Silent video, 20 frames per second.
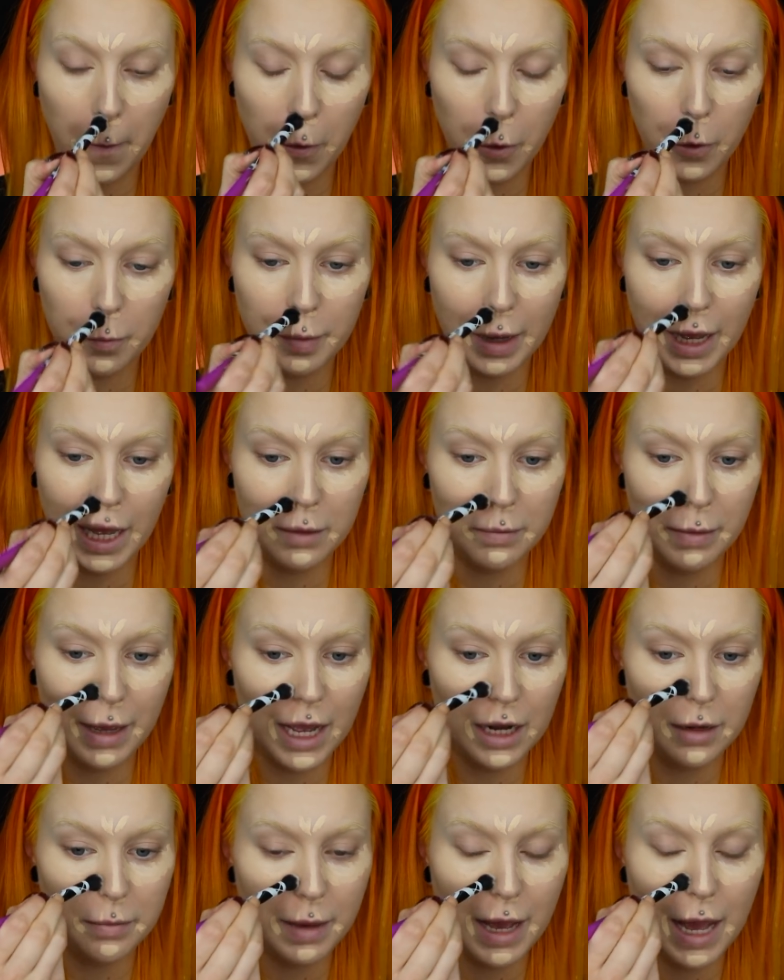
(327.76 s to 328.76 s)
Or pat,
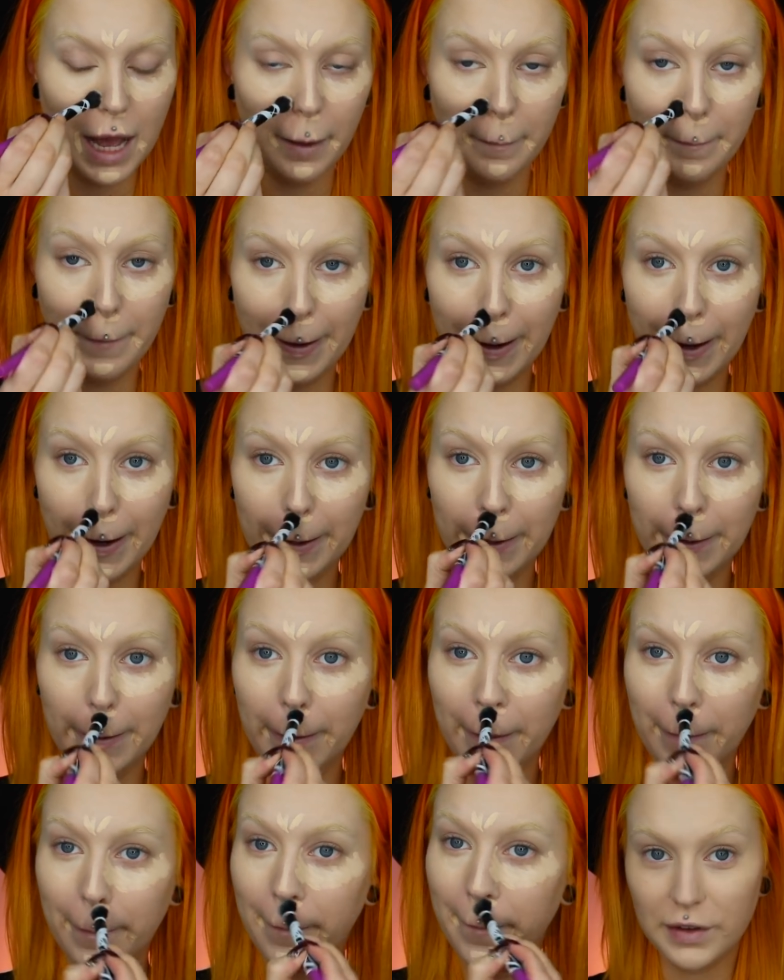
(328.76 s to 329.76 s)
pat, pat, pat.
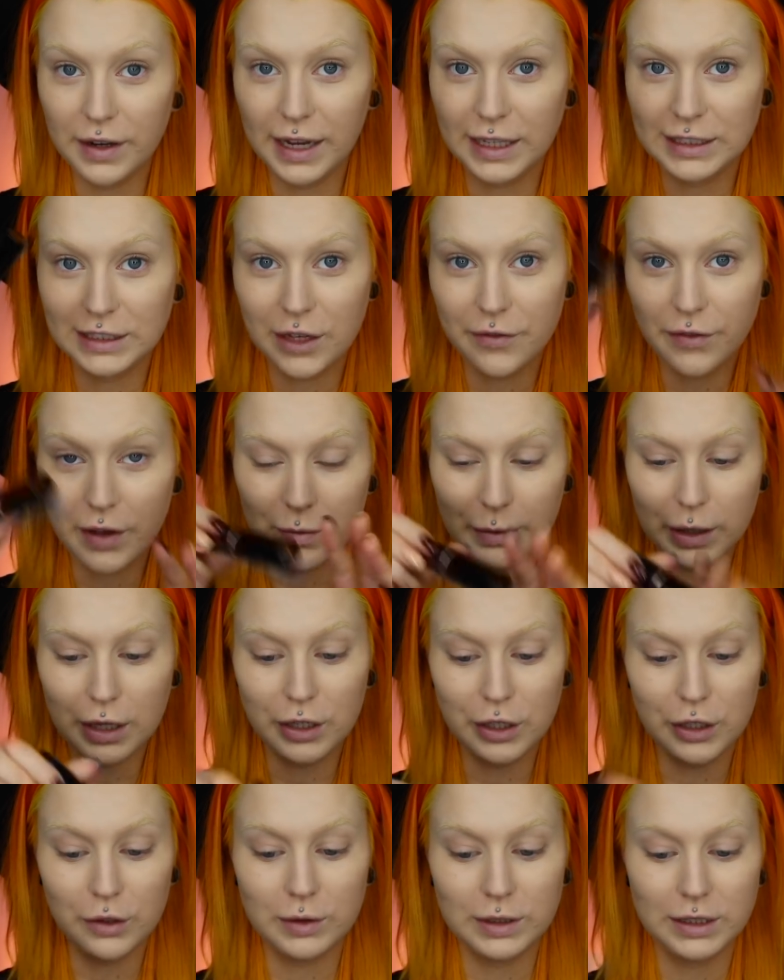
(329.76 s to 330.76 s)
Next up, I'm
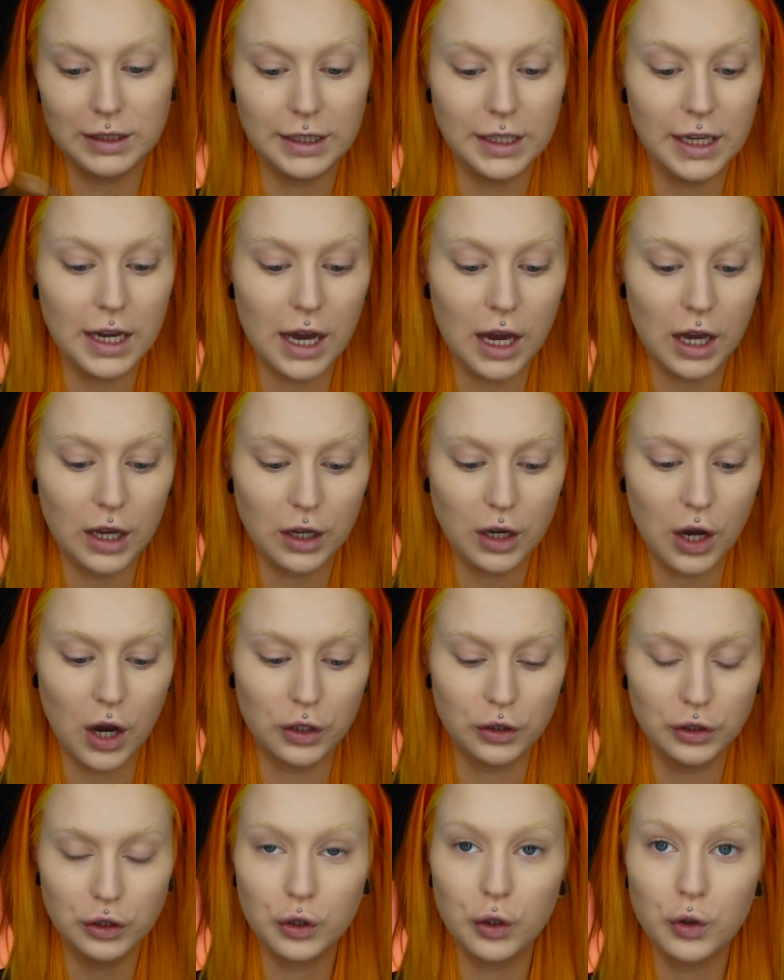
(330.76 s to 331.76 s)
gonna use the
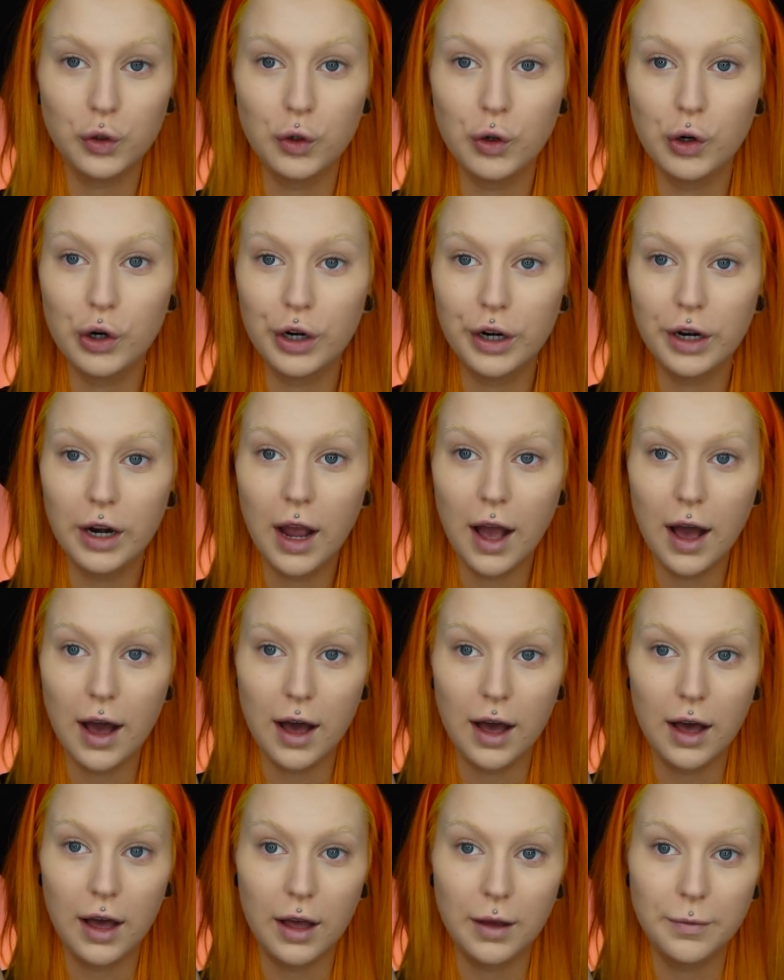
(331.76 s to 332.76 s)
contour,
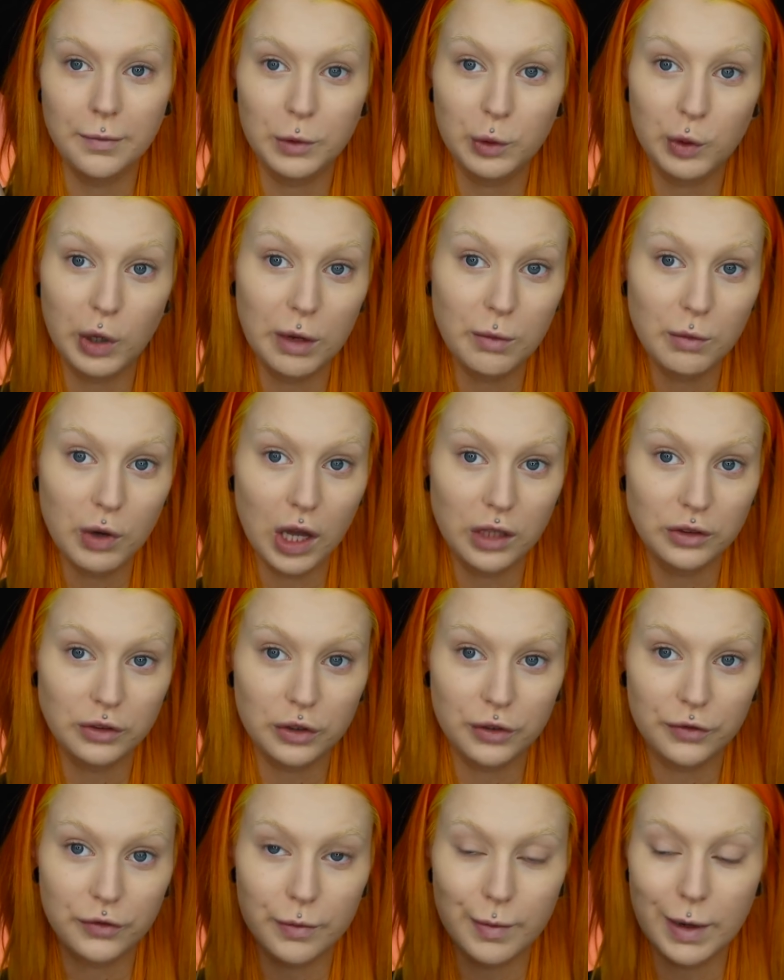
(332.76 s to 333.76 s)
um, cream
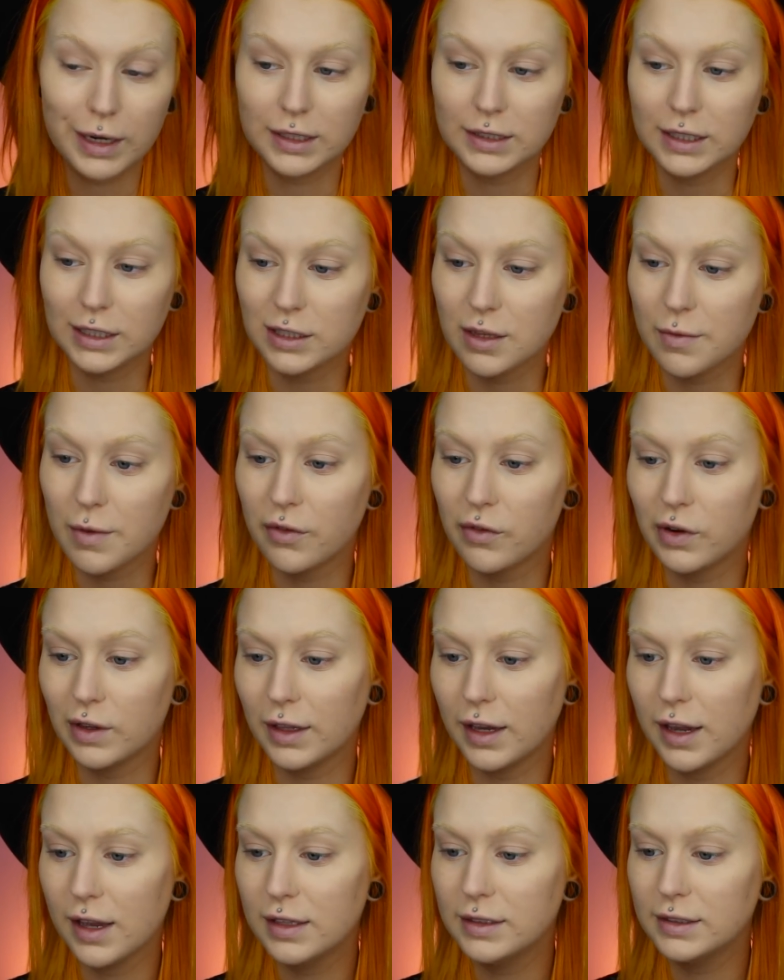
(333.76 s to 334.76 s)
contour from Anastasia
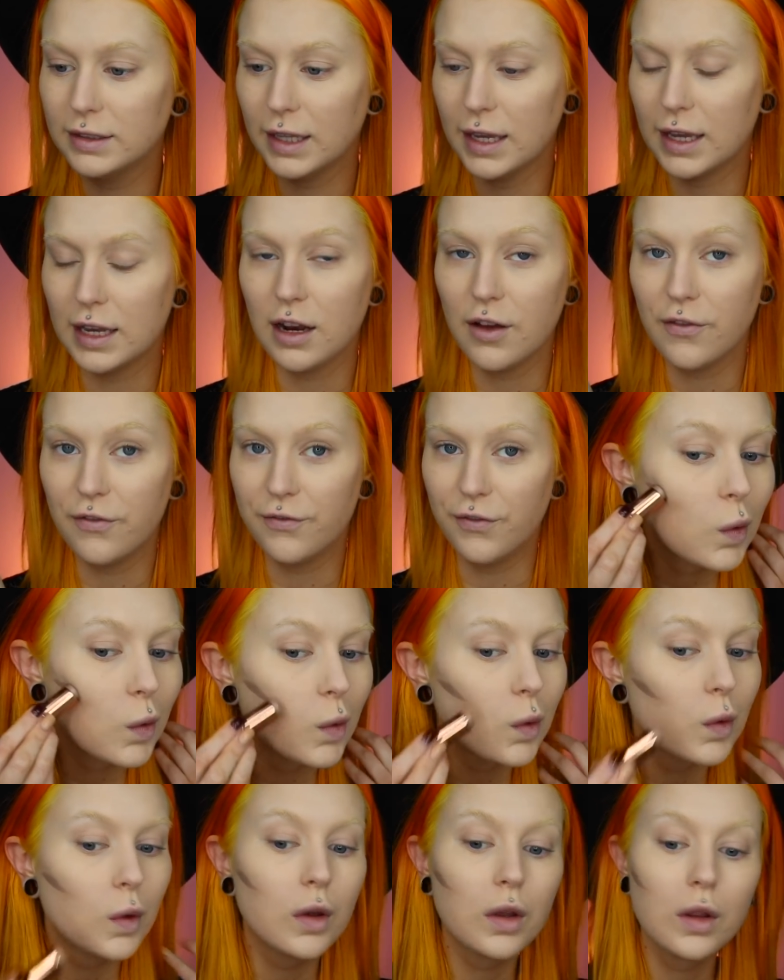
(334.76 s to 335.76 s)
Beverly Hills in
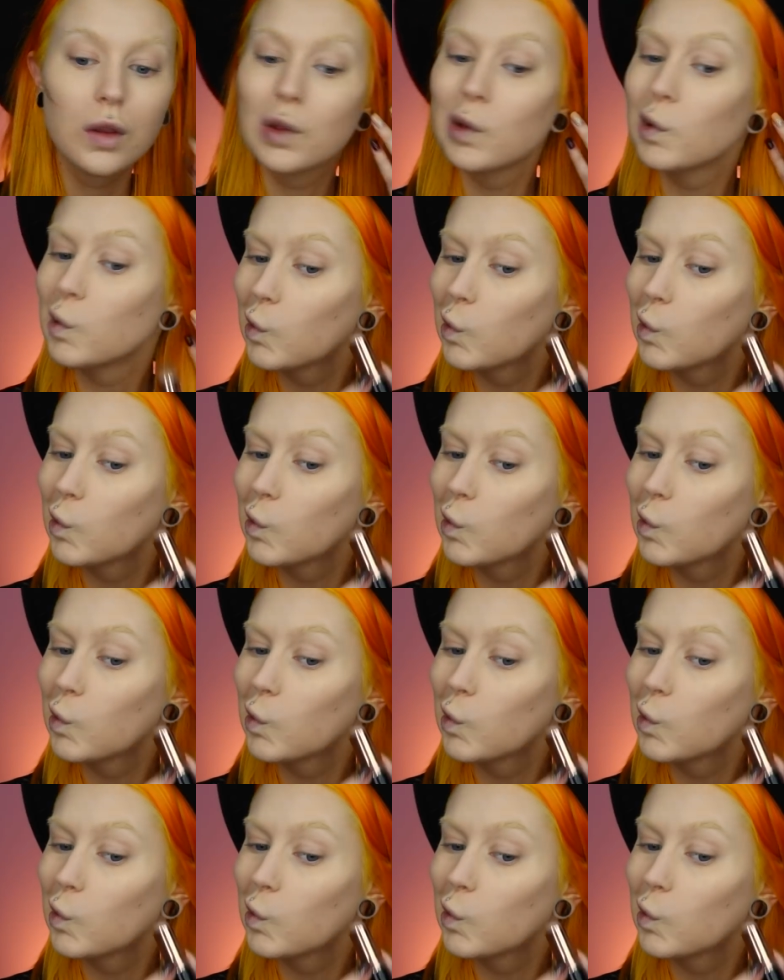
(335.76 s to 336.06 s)
Fawn.